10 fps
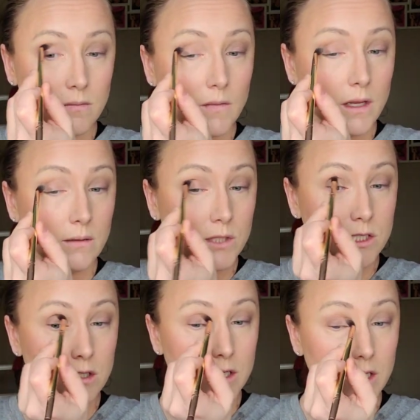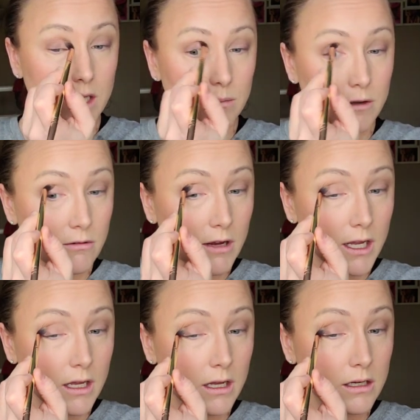And I'm just trying to keep it
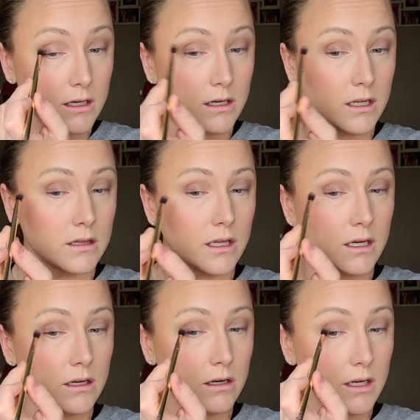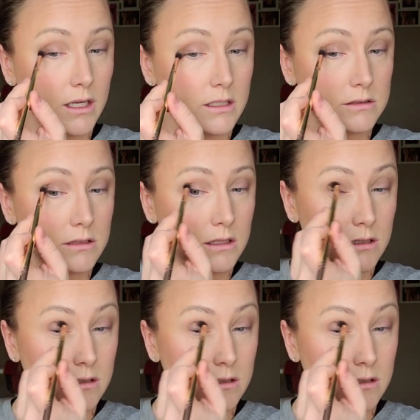right underneath that crease.